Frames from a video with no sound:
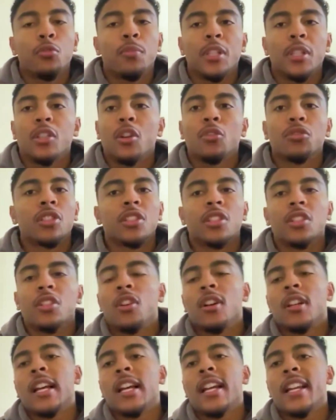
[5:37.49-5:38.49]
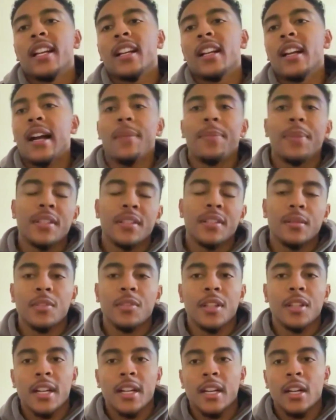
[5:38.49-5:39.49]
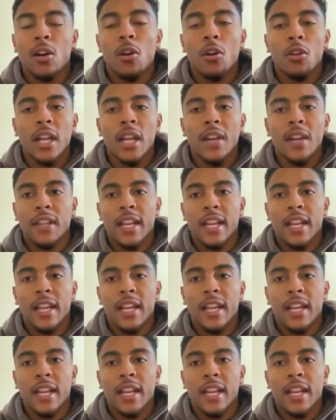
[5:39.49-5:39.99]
But don't just go online and copy some generic whole life.